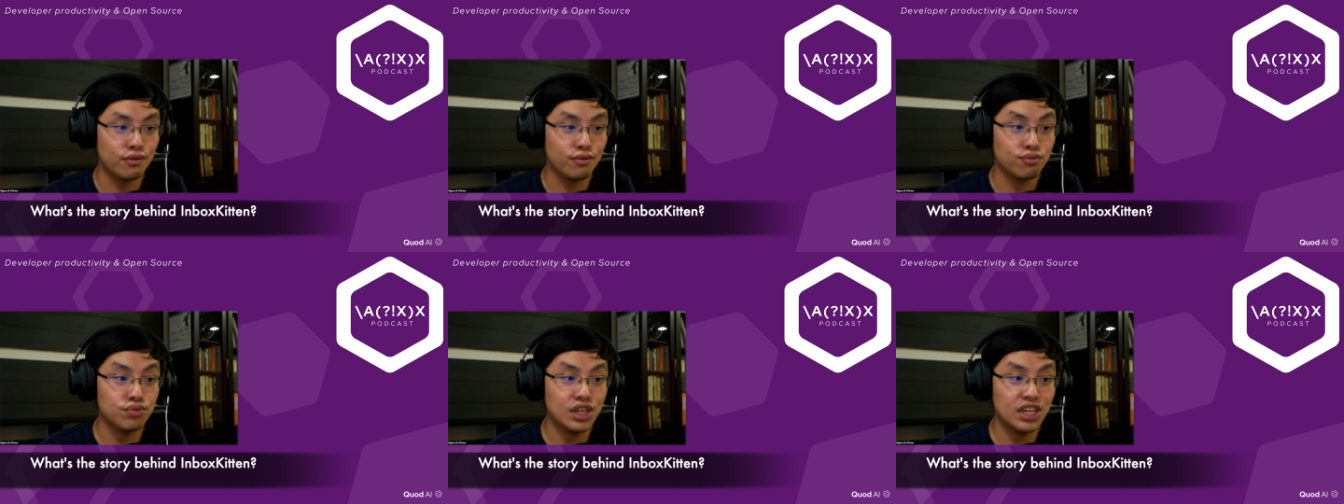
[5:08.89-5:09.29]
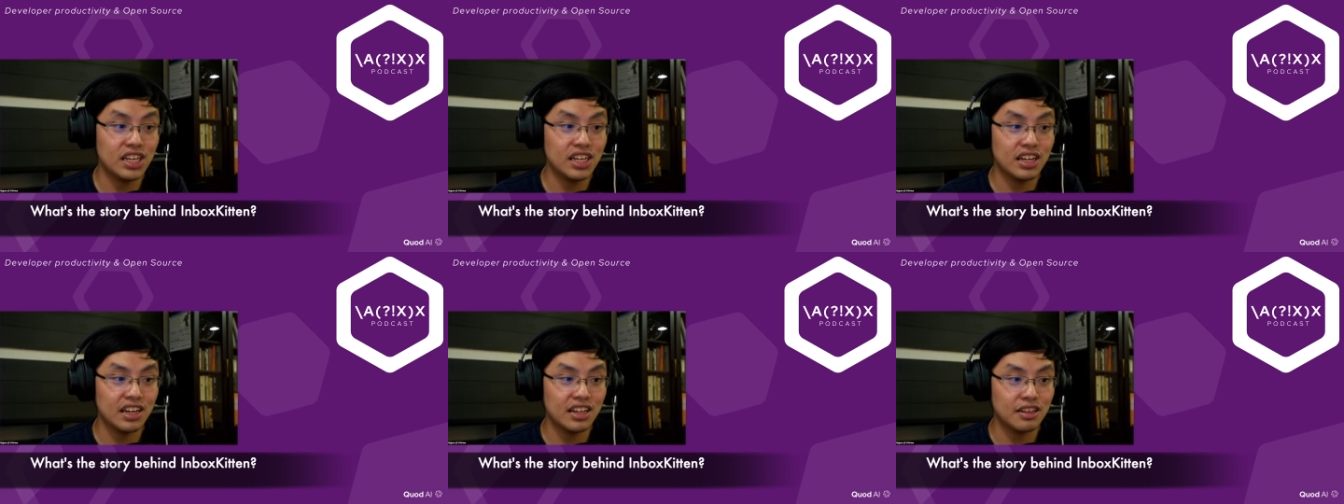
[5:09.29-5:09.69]
the
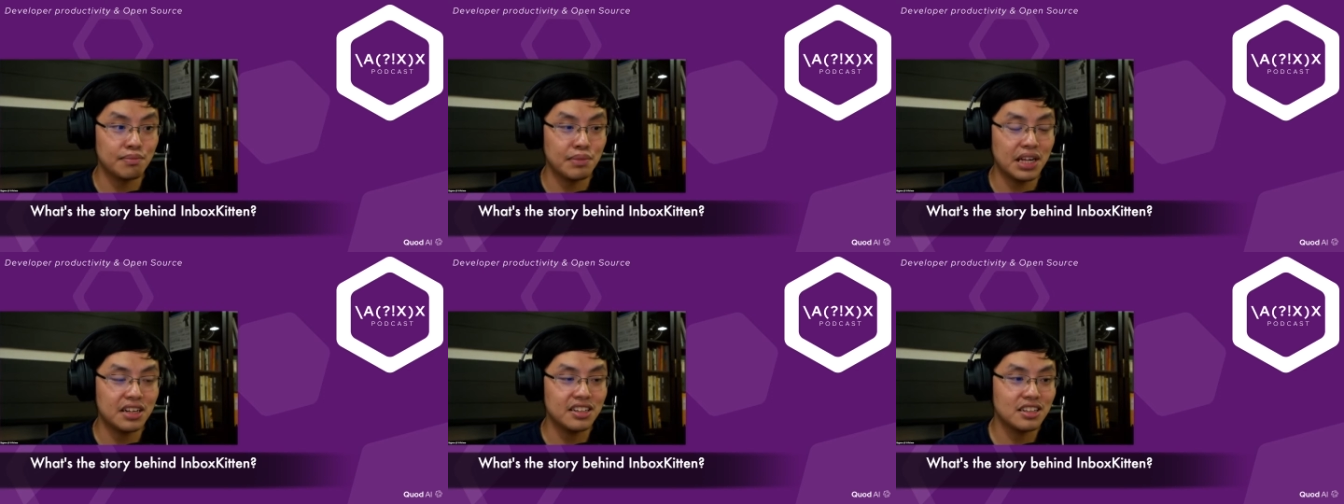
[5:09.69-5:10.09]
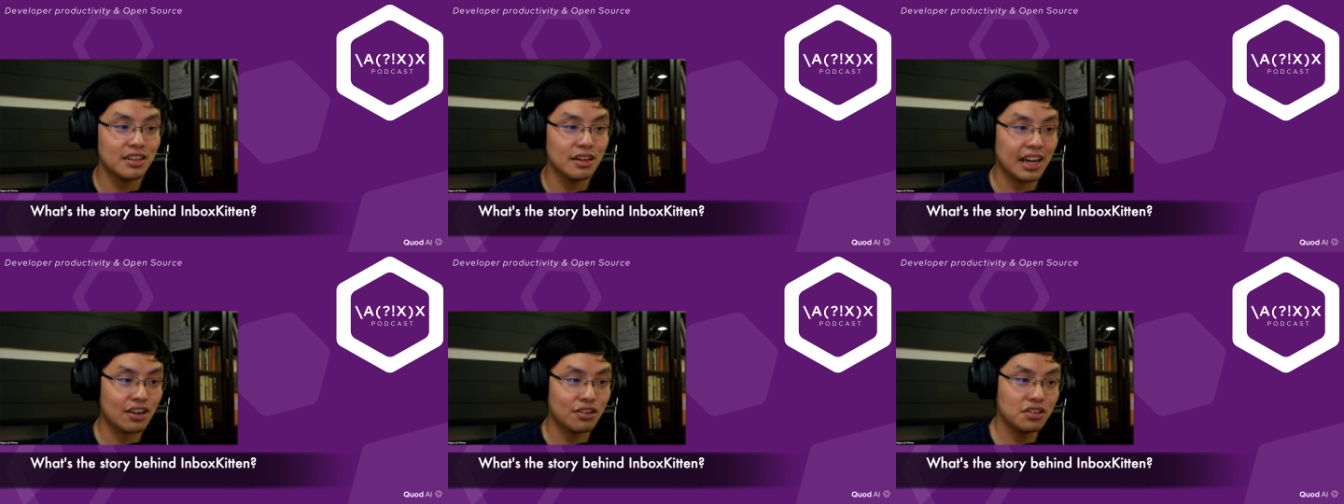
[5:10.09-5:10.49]
Millinator,
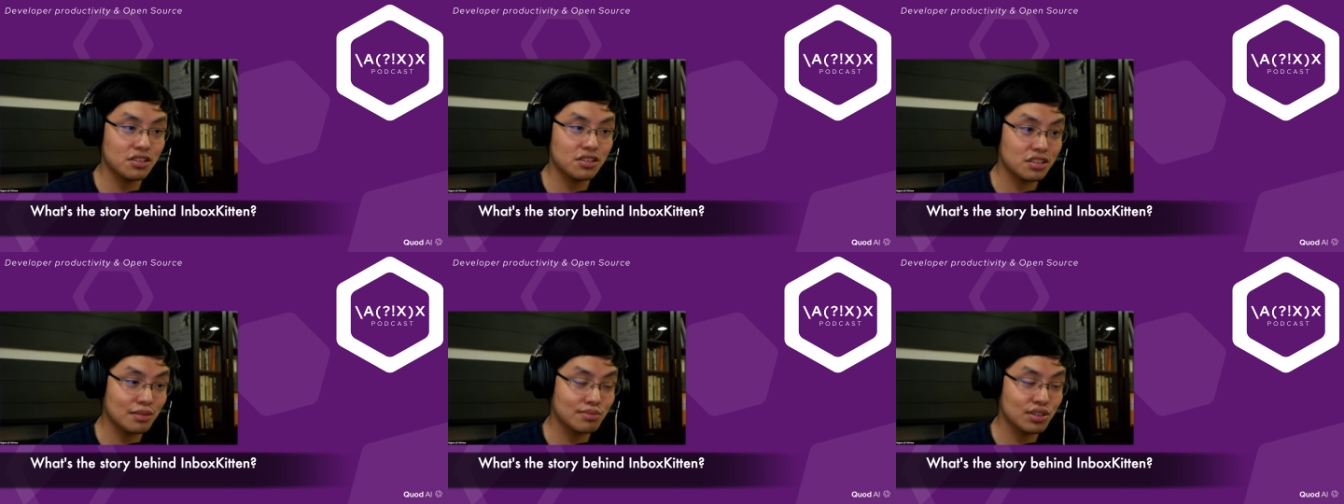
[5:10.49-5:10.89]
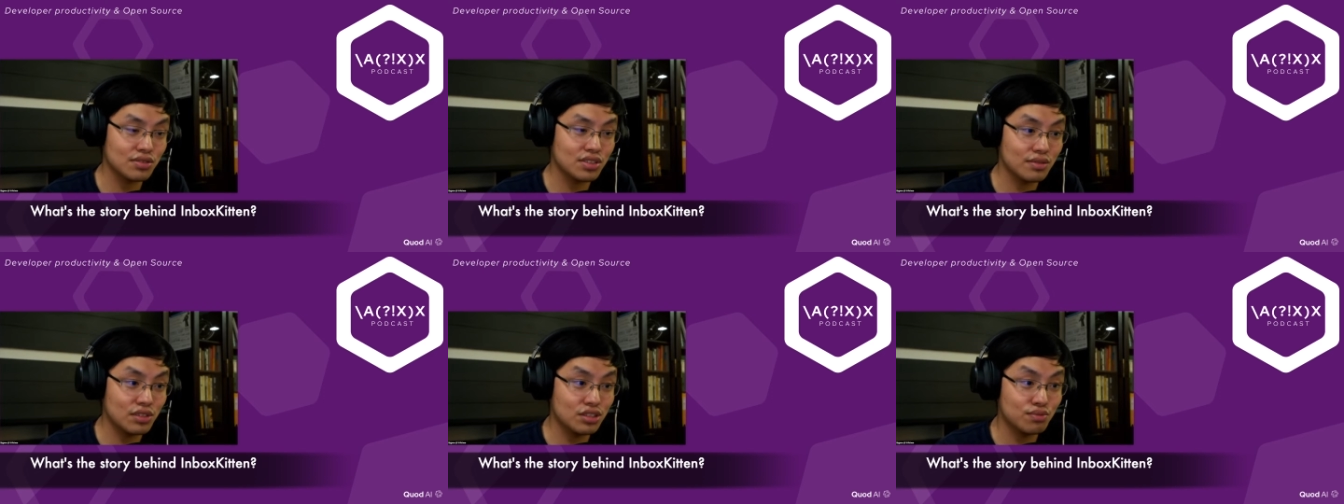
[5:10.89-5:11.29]
according to the terms of
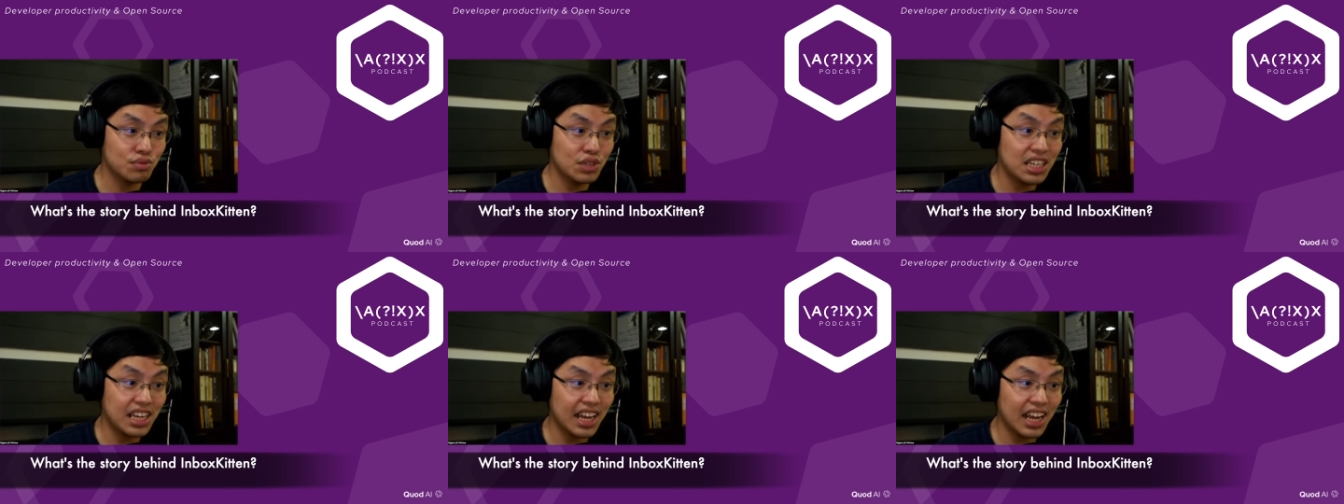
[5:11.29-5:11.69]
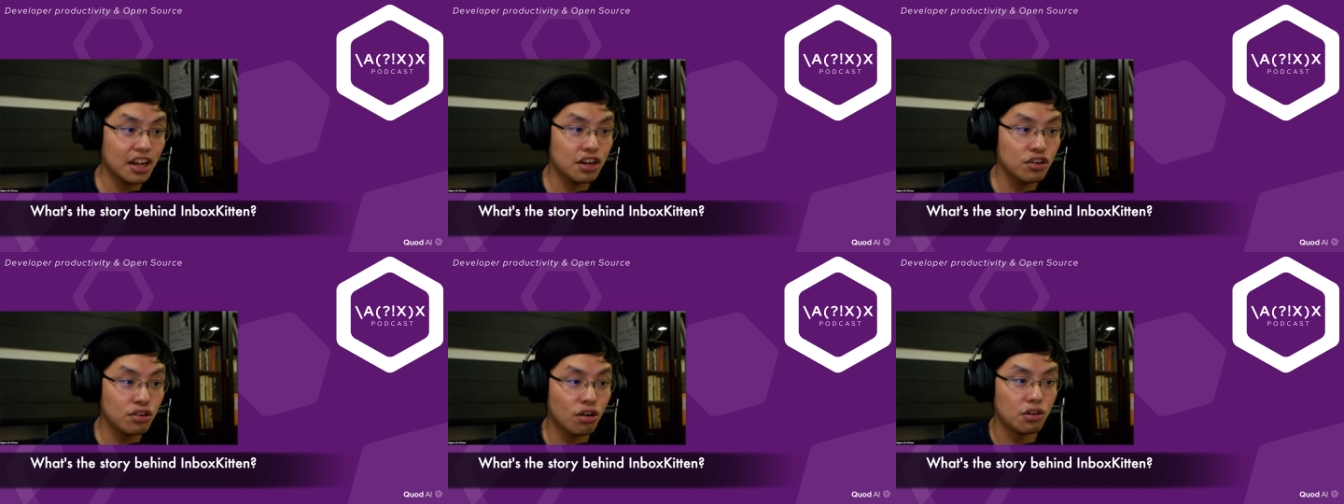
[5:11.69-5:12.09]
service, we
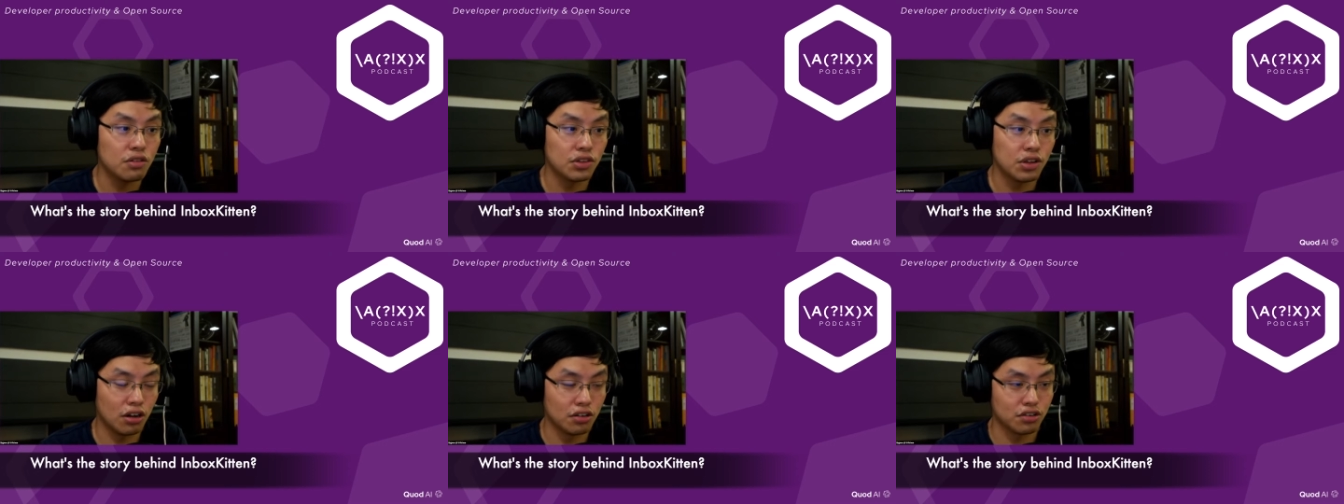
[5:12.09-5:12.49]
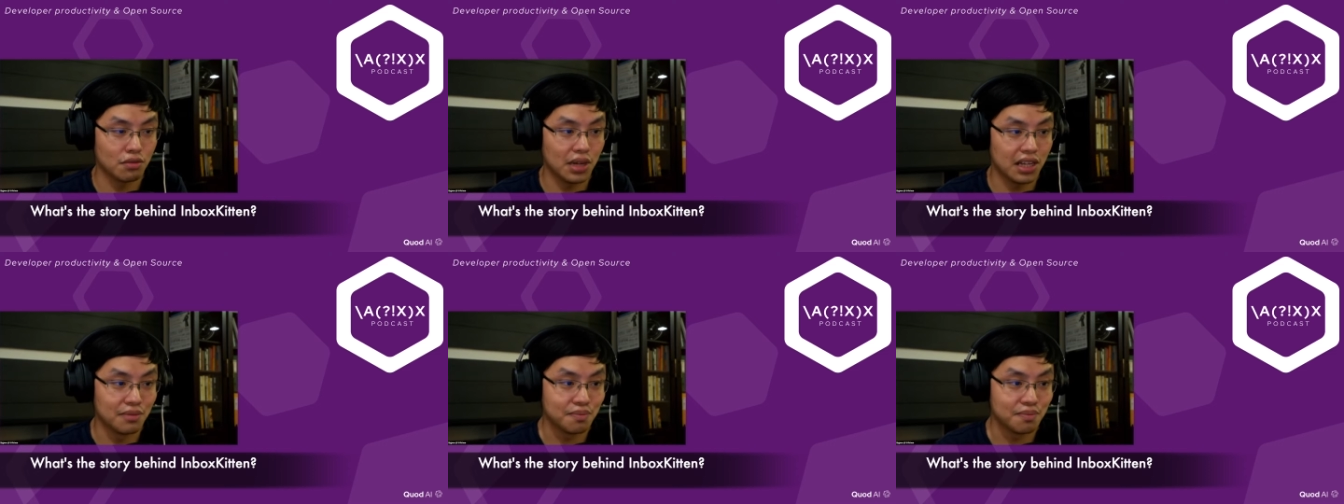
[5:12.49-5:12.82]
cannot automate